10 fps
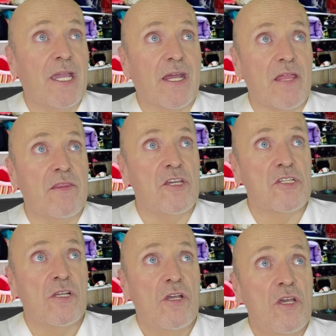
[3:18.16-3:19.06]
It stands
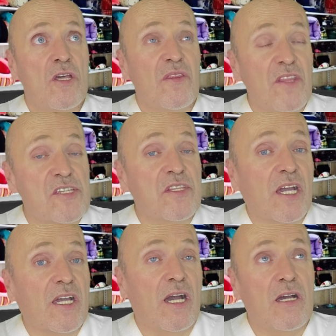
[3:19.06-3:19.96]
out, of course, that
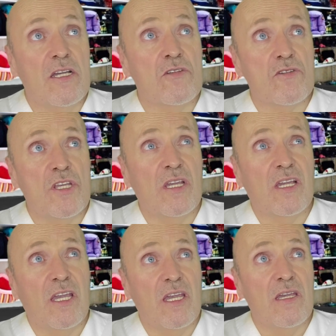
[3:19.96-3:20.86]
the breed that has
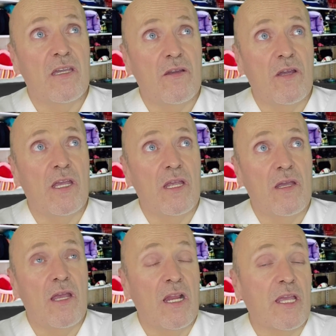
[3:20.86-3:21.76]
seen this behavior
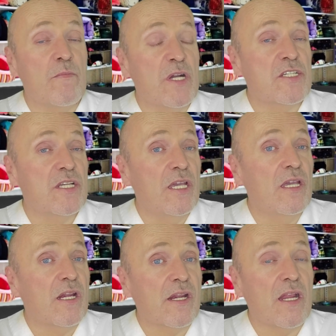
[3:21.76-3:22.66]
the most is the
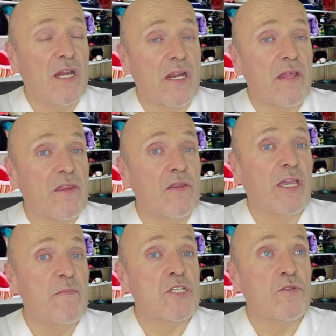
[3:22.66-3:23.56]
German Shepherd.
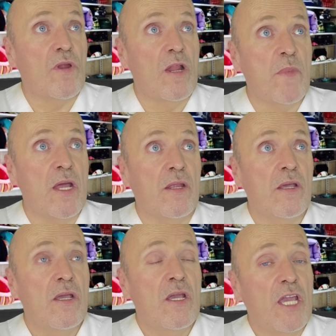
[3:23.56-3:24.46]
On the other
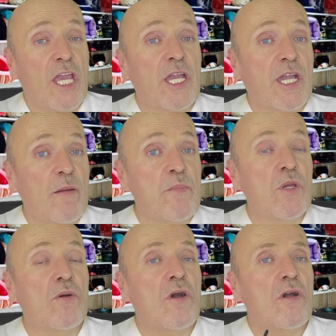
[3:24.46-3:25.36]
hand,
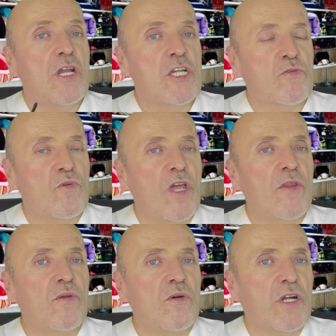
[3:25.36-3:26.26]
studying cases of
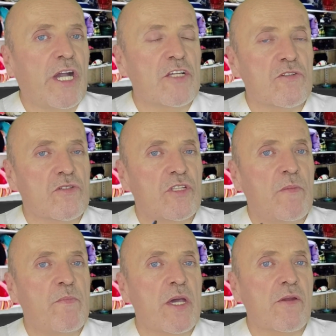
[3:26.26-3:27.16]
dogs that have been
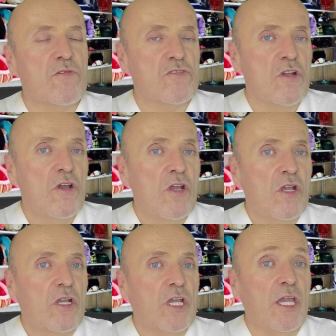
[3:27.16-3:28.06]
with the corpse of
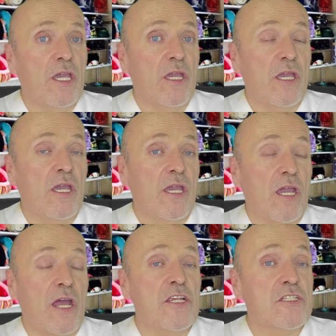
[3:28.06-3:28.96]
their deceased owner
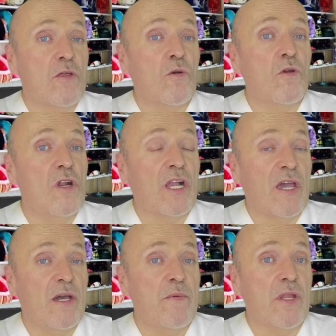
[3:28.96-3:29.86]
for days,
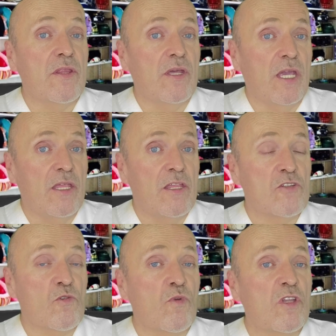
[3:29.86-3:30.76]
it has been seen
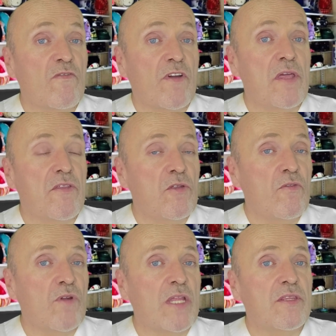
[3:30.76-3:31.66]
that the Golden
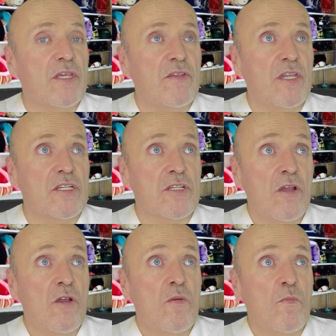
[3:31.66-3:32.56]
Retriever, for
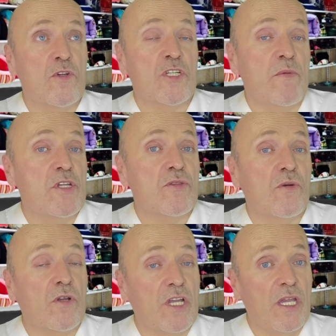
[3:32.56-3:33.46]
example, is a
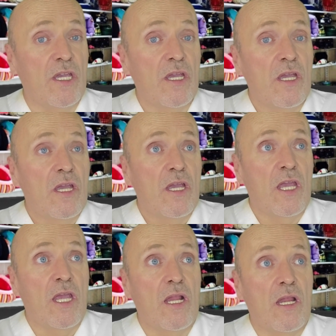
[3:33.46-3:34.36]
dog that has never
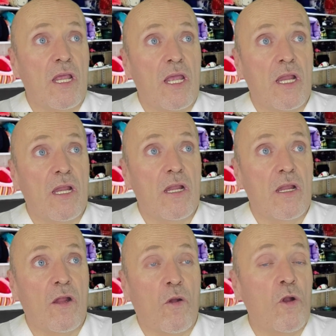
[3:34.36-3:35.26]
ever been
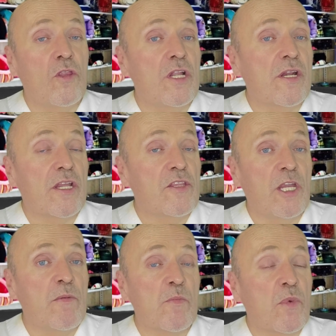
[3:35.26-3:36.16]
seen to have had this
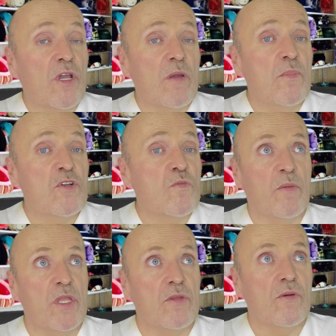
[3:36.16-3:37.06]
behavior.
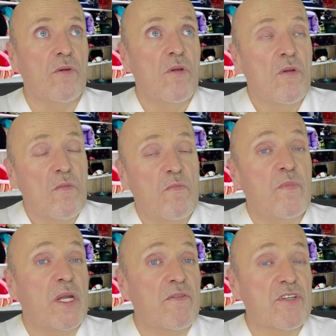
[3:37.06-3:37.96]
It seems in
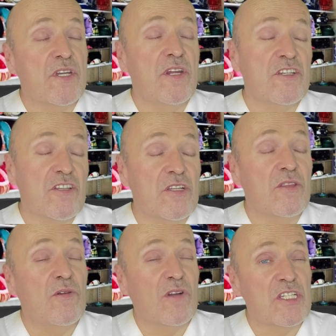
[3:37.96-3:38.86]
this sense that it is a
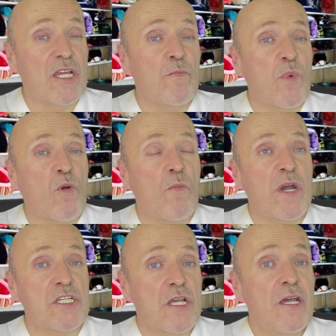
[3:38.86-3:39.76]
little more
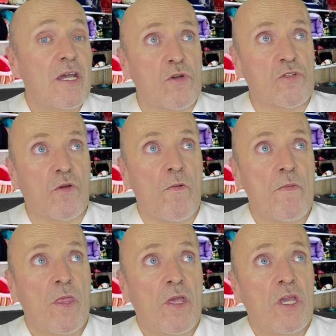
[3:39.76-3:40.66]
respectful, and it
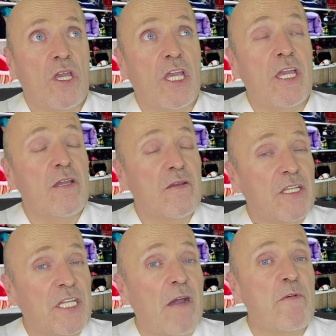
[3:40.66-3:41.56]
also draws a lot of
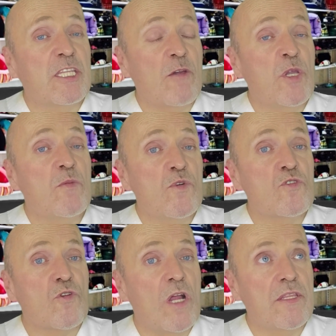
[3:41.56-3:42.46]
attention that these
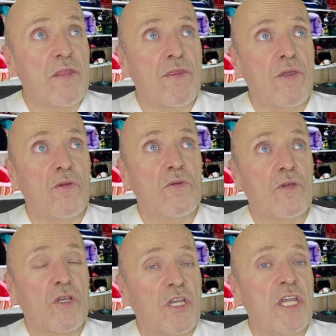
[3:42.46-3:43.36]
dogs
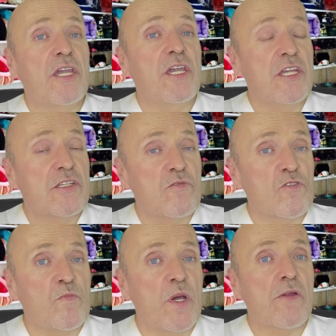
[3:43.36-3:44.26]
that have this
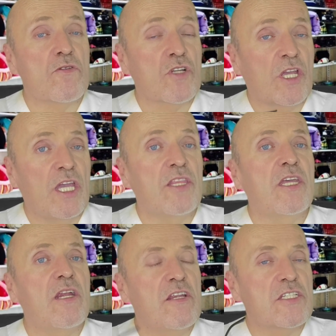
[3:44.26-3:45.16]
behavior of
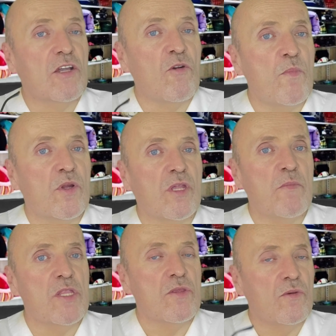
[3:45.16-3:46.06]
ingesting parts of the
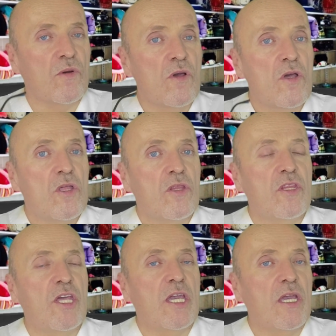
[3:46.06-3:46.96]
corpse of their
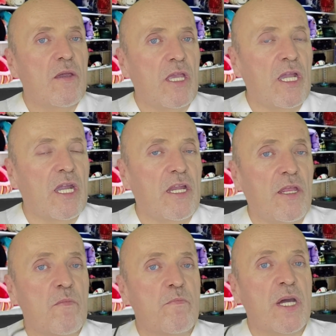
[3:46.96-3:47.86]
owner are
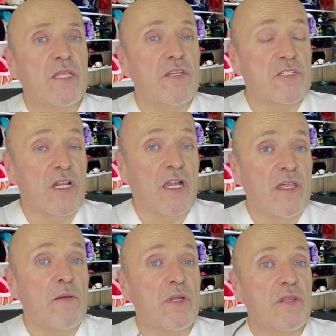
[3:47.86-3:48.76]
dogs that have had a
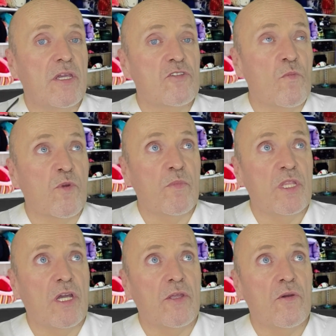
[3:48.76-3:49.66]
deficient
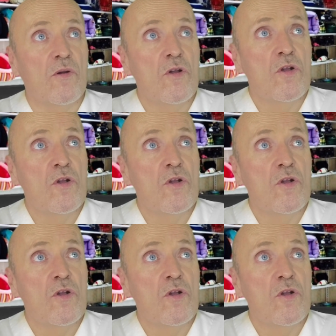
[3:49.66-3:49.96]
sociability.